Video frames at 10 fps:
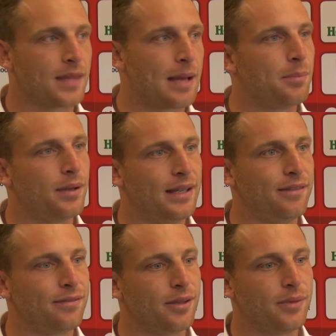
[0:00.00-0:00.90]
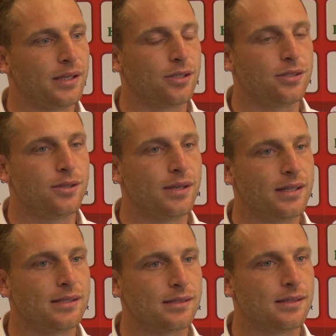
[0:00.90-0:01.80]
that belief that we could do
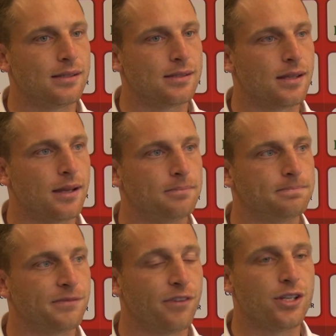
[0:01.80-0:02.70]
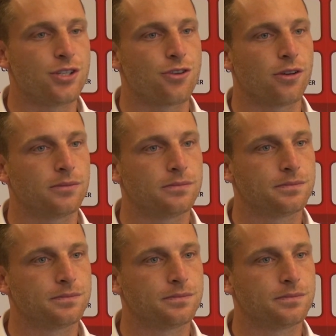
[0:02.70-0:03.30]
it is very strong.